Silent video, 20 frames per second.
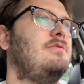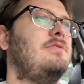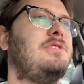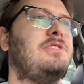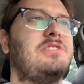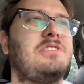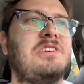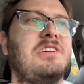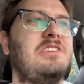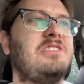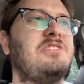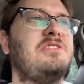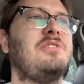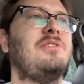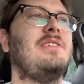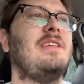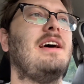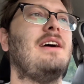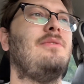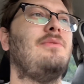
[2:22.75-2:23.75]
Just going to show
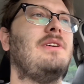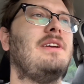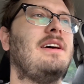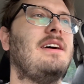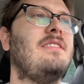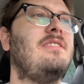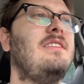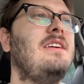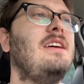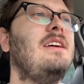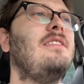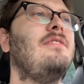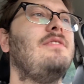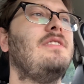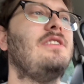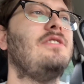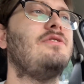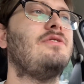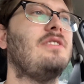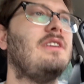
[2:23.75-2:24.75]
you that one. I think
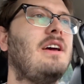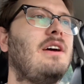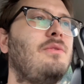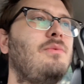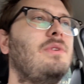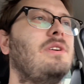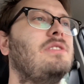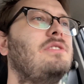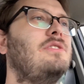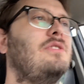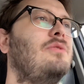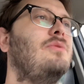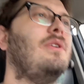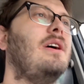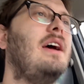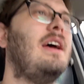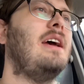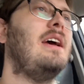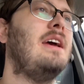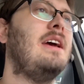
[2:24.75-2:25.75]
eventually I will do
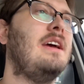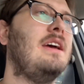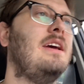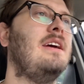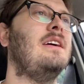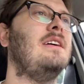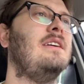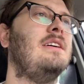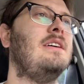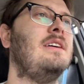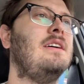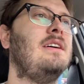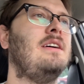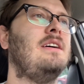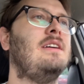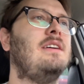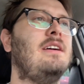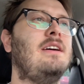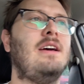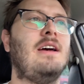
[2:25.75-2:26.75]
a
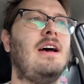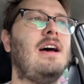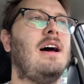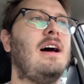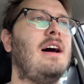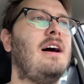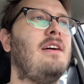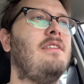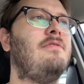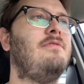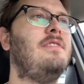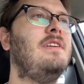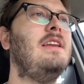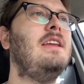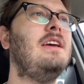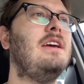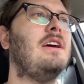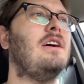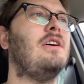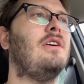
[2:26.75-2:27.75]

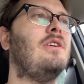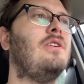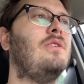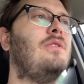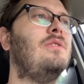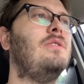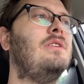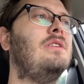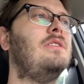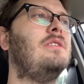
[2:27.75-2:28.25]
video